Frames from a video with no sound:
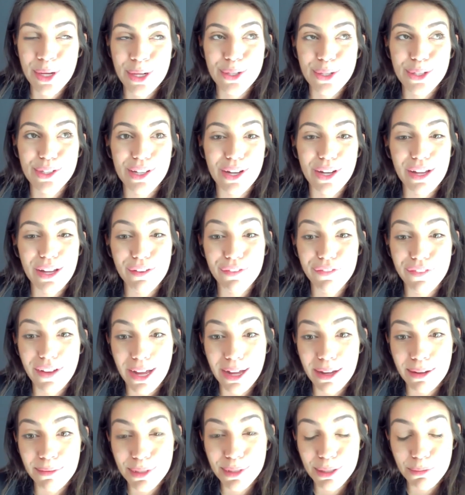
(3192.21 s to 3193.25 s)
So if
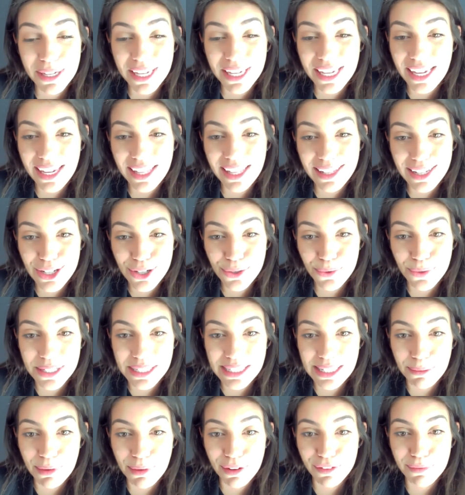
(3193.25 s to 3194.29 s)
I'm speaking English with
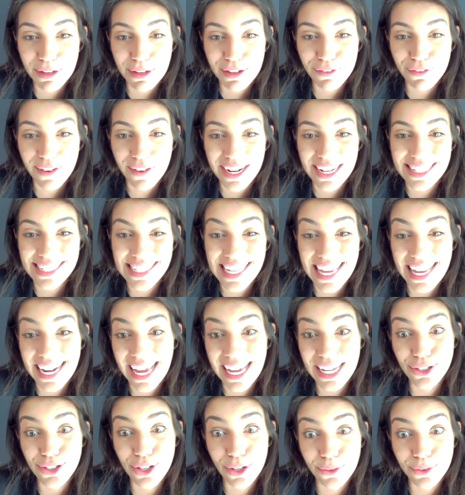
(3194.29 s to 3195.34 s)
some of my friends and
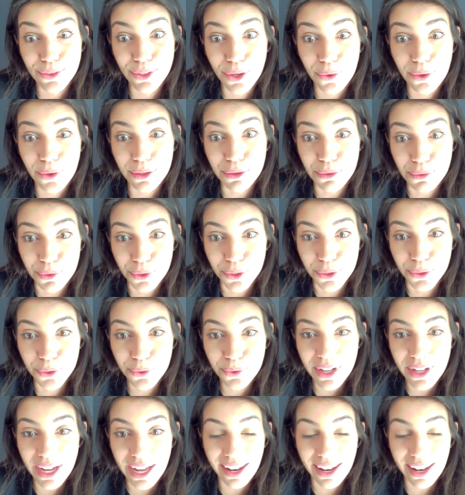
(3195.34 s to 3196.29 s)
I don't know a rule,